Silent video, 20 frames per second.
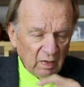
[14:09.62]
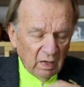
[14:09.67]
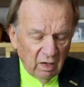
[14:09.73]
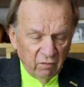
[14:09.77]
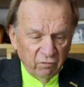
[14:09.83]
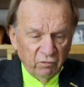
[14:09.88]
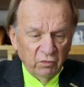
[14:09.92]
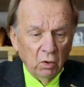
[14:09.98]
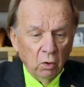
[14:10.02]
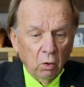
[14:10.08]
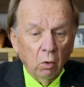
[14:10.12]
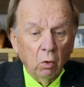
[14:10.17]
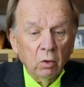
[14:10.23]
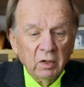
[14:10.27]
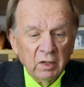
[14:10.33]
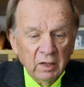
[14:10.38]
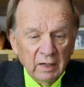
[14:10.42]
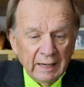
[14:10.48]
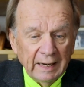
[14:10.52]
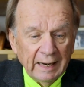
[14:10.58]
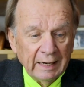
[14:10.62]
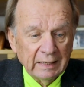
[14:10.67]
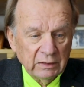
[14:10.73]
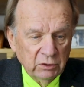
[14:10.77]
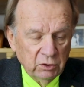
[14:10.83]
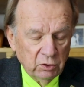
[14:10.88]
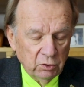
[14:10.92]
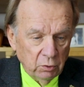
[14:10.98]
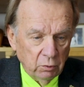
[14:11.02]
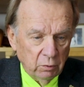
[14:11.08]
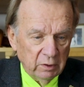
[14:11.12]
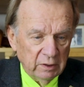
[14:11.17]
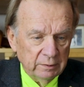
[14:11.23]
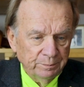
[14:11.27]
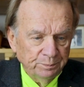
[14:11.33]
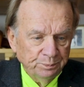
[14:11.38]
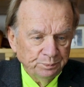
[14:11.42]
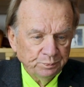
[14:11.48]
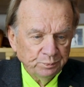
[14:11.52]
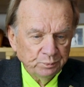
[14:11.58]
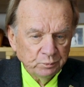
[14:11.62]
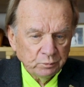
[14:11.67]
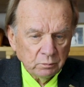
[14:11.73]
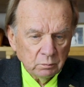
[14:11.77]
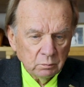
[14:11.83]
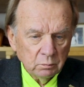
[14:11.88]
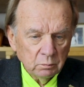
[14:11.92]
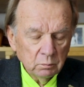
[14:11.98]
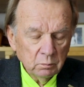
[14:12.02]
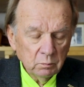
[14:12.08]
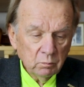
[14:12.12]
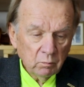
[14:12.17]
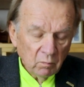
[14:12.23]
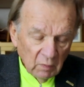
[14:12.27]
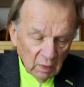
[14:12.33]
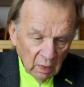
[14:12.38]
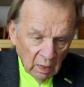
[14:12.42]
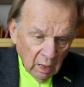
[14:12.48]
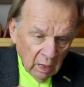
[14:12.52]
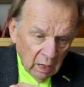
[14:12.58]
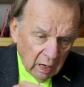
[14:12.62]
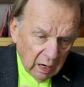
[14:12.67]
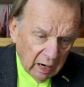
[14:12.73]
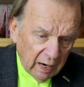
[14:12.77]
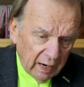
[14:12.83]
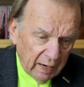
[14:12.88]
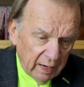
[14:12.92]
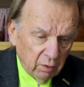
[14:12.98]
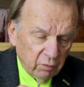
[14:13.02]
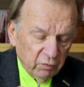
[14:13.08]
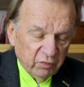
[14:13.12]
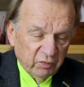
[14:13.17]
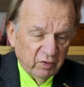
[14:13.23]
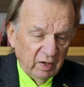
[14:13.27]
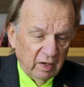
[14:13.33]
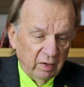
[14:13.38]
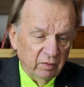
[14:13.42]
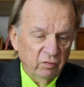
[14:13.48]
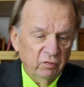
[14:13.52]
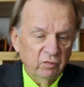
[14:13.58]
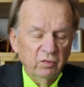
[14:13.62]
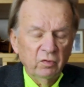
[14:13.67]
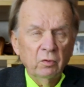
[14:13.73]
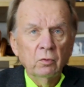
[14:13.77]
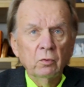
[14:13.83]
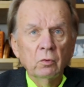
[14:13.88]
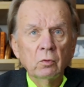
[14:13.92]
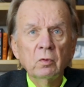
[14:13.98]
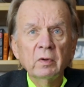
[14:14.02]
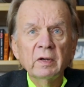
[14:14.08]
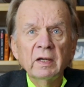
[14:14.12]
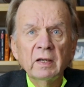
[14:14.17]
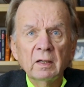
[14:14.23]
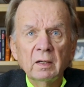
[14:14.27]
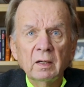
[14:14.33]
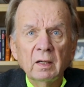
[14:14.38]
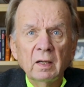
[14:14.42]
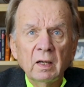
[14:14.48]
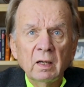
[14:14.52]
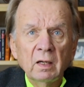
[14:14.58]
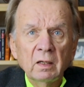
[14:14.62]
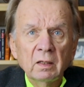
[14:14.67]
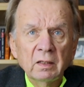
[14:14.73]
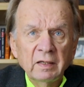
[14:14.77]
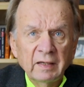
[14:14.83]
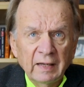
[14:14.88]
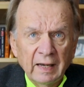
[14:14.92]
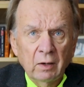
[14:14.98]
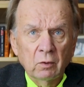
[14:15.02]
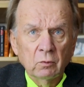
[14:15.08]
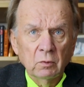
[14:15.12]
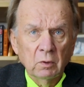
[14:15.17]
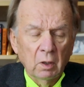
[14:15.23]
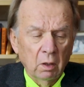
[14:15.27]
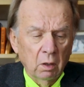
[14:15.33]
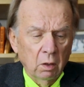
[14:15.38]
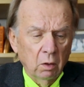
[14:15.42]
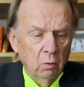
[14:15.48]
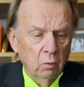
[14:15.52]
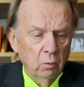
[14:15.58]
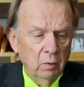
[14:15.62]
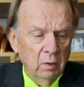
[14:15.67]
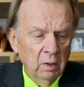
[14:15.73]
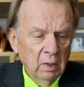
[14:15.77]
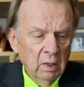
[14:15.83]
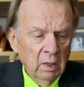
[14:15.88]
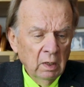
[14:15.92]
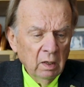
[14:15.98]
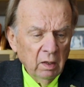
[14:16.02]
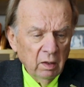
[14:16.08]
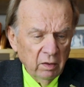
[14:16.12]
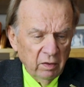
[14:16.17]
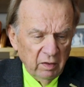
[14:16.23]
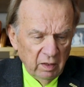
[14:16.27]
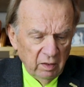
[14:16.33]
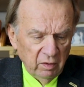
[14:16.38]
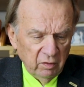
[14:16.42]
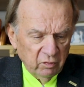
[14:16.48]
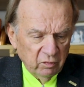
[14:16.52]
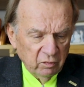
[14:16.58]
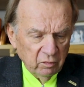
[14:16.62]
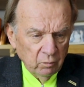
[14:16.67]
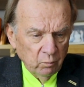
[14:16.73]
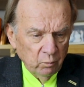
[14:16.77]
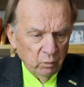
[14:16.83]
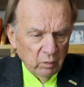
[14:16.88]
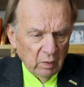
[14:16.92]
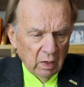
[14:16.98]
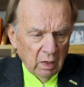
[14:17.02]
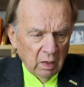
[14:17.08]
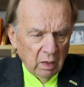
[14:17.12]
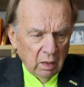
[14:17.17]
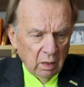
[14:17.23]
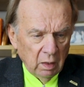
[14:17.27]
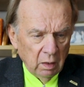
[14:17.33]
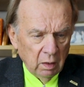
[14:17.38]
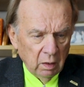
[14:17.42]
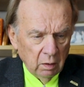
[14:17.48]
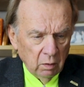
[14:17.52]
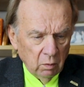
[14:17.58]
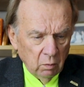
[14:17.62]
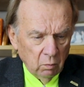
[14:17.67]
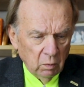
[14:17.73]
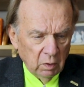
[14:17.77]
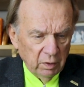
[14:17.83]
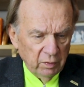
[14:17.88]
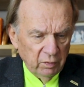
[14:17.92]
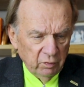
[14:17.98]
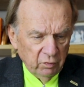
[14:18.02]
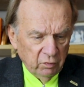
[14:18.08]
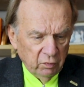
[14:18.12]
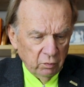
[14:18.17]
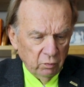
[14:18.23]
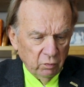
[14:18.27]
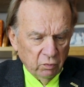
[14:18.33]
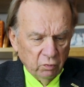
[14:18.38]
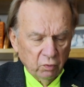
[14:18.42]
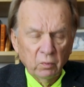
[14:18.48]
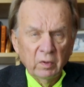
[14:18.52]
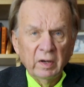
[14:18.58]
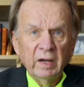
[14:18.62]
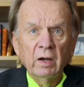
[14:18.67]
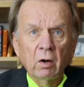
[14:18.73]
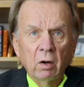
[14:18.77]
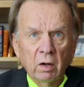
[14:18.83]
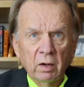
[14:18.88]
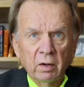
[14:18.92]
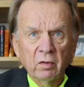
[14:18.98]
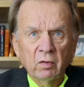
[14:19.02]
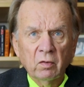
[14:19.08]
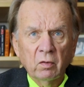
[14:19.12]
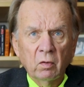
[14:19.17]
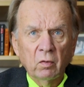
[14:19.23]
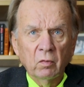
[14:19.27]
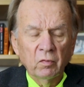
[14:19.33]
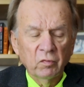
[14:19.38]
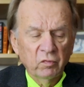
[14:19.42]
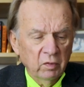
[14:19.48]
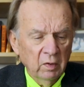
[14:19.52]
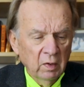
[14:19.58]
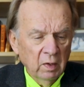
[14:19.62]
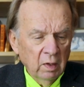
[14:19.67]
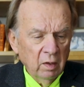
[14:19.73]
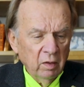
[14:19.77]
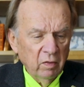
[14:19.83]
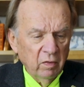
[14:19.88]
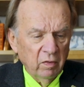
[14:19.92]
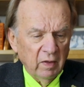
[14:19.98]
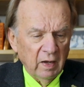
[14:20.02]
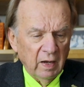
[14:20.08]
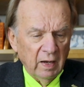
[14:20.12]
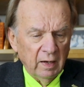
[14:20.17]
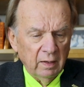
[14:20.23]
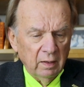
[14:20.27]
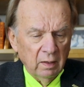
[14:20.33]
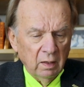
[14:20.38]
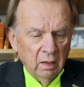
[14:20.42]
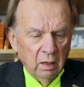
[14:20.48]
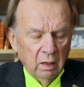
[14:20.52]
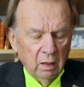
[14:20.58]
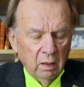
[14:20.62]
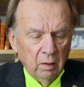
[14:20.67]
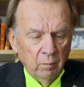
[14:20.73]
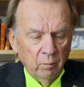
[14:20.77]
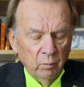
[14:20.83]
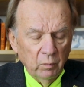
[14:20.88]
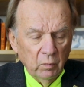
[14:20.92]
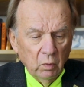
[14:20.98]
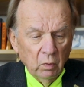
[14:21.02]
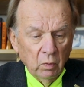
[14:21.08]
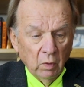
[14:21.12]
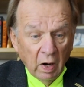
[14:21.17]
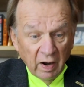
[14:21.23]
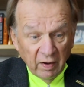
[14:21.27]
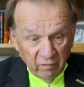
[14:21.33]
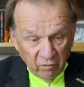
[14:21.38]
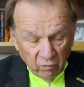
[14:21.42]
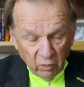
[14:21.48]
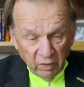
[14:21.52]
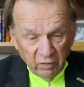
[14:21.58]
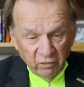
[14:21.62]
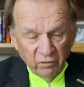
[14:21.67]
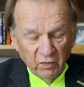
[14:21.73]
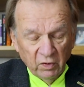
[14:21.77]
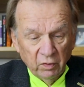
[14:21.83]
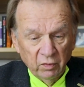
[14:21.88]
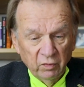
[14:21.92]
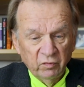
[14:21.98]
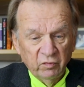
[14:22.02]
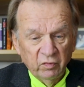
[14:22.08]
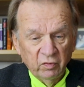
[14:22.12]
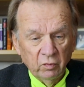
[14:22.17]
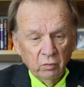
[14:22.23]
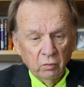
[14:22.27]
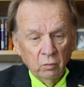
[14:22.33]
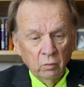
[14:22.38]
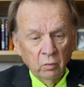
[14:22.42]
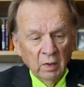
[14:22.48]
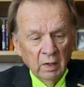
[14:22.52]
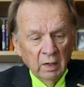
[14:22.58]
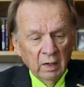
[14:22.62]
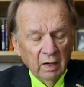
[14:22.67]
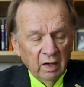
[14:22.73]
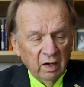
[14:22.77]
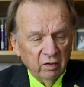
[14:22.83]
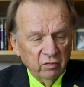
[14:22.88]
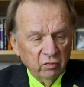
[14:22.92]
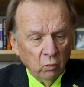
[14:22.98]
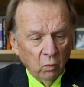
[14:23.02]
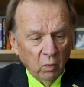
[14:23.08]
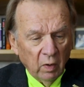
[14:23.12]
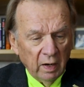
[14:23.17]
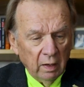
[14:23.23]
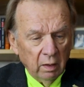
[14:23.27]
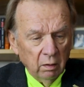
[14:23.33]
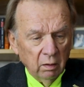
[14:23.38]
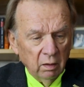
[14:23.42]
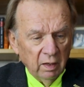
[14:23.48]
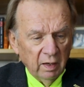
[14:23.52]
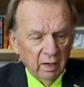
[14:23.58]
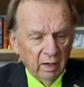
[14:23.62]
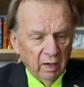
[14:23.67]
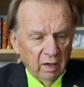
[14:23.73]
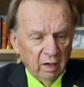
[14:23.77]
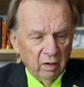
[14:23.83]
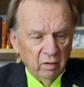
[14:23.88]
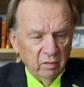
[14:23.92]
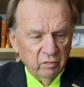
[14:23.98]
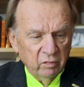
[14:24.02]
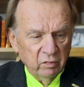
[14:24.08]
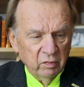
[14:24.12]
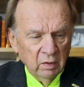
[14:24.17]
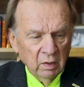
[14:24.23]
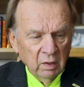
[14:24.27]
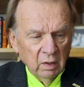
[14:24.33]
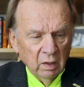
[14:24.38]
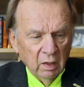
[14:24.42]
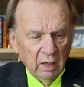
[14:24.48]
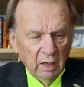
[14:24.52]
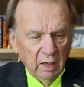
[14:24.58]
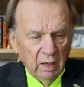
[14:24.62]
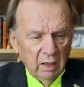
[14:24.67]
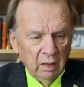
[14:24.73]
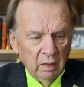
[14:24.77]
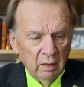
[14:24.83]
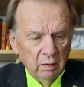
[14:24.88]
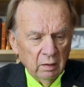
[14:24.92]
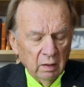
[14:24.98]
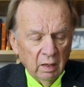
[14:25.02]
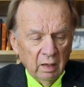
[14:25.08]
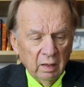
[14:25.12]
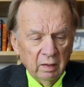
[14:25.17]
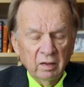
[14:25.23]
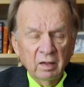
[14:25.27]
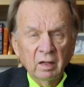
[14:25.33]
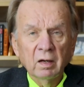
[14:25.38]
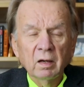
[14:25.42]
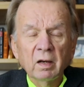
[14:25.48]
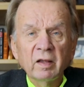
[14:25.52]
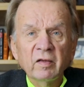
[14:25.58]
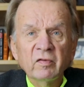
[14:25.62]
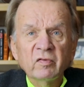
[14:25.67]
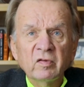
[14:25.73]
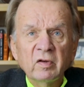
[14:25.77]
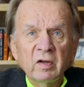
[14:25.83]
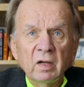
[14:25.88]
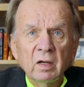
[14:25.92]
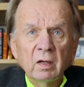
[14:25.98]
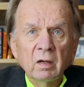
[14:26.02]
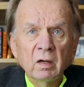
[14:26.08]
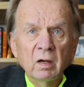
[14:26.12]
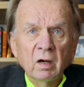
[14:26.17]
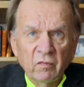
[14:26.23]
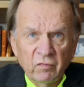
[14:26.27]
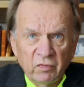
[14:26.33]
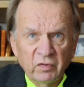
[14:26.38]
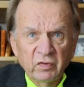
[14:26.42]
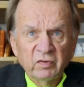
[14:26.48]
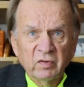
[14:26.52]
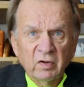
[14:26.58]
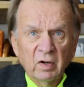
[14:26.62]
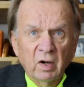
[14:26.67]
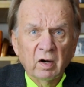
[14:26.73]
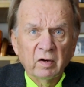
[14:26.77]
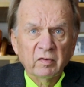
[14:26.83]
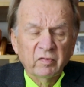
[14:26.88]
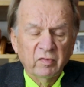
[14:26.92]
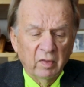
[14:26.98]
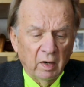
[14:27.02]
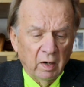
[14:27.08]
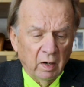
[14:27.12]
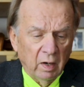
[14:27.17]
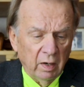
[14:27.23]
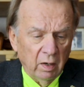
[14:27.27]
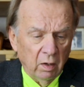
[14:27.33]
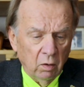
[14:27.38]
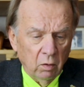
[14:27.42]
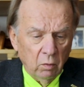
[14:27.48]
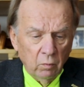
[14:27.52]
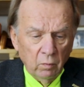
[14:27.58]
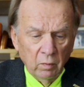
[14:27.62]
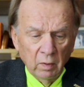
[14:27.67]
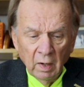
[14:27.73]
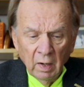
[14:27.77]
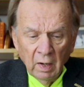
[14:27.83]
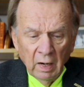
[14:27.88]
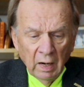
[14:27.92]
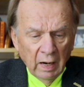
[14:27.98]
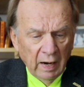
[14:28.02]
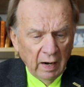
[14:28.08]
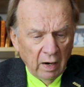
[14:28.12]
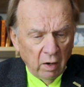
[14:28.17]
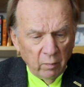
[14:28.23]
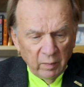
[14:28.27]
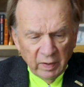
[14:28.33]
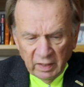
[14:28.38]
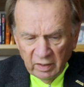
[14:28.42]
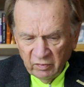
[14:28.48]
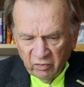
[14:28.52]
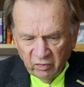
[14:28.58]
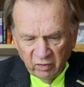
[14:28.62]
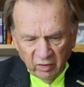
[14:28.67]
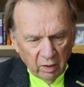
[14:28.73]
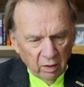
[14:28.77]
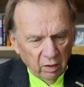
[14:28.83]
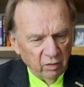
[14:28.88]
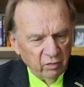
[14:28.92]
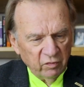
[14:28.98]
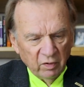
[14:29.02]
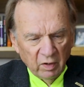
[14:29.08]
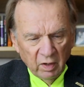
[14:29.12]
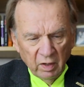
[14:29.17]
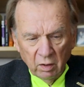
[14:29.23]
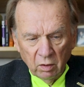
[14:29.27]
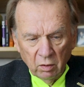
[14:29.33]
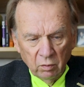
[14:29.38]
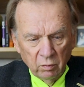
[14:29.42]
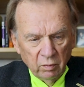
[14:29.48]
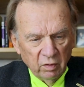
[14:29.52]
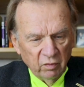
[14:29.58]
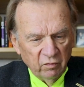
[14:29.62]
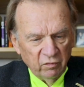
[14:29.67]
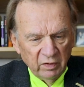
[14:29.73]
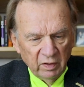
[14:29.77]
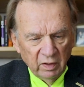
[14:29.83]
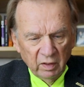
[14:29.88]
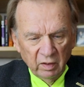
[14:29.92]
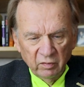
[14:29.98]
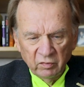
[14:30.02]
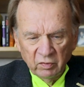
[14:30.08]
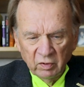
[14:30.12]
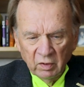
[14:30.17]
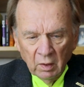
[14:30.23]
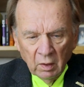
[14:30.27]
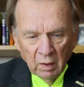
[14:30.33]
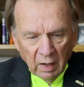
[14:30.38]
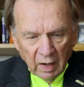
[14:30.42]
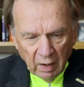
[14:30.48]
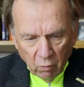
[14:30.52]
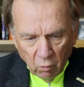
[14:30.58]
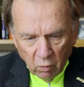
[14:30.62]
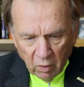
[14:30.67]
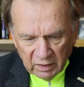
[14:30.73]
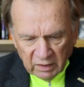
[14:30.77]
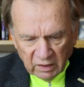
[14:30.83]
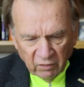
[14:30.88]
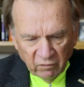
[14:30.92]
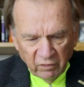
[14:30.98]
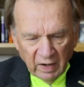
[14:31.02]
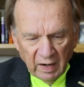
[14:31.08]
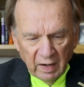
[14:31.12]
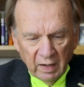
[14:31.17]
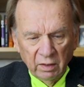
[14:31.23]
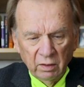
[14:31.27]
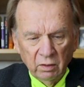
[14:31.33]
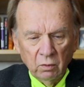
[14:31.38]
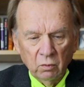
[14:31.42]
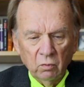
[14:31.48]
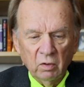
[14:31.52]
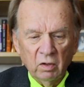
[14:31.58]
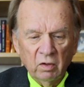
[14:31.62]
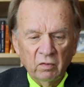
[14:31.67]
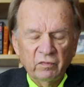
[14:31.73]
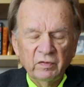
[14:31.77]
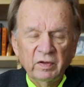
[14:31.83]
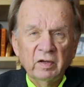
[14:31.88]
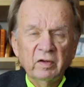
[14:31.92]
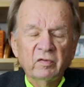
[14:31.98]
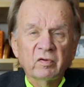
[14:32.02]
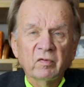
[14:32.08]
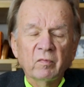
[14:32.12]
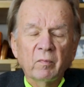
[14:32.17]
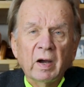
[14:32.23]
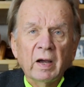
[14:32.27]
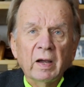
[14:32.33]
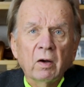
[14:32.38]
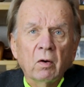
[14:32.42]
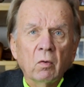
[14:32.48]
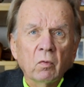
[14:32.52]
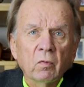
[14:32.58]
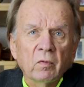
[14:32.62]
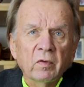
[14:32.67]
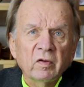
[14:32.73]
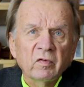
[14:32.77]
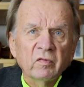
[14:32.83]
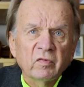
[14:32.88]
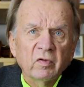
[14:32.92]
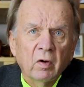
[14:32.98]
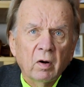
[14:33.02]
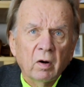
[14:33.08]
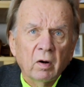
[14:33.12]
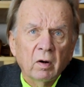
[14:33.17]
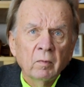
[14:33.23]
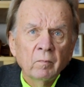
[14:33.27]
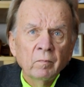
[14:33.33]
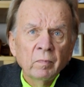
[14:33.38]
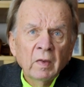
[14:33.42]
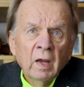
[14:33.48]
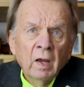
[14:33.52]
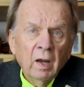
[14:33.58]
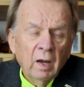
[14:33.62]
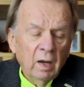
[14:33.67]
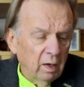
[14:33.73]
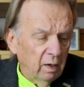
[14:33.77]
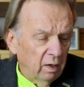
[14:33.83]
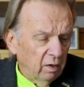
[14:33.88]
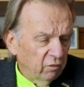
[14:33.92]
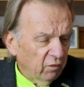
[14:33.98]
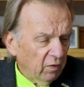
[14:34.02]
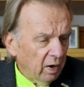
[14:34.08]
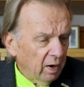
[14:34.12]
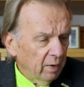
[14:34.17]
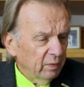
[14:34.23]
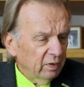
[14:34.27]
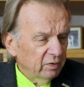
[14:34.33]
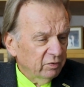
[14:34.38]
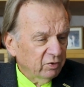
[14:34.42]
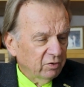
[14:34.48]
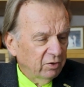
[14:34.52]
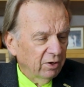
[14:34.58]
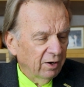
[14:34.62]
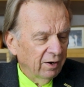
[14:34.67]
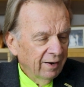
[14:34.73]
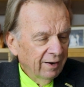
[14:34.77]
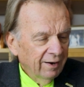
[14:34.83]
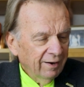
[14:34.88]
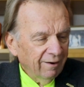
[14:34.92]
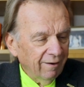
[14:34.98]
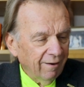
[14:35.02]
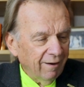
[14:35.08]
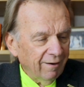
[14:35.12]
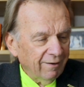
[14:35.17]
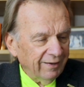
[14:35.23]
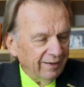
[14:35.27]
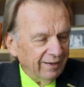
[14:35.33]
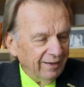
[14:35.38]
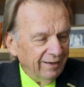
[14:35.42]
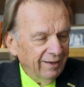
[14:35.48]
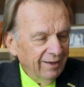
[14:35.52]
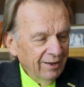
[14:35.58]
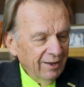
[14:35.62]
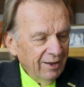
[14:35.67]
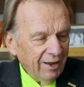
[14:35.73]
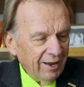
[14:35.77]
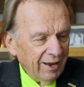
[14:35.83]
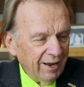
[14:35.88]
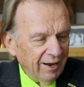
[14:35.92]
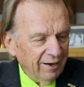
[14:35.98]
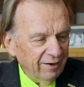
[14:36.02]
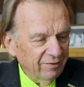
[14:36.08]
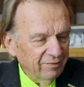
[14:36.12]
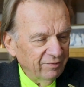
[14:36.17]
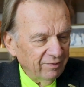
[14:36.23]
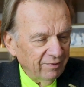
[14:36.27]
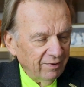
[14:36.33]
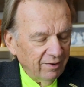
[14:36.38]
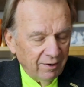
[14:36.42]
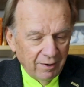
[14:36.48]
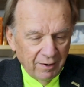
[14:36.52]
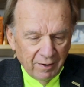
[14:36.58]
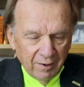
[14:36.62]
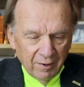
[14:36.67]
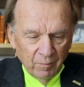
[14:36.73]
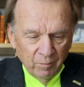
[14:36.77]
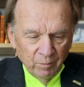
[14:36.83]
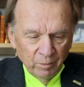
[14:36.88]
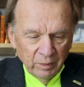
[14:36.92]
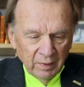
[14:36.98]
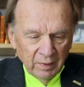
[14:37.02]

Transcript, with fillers: if you'll connect to it, I'll send you in a download these uh, one, two, three articles that um, I've referred to, as well as a, a, the listing of the stocks that I own, how many shares I own of each, how, what the value of each of my holdings are, and if I'm as lucky as uh,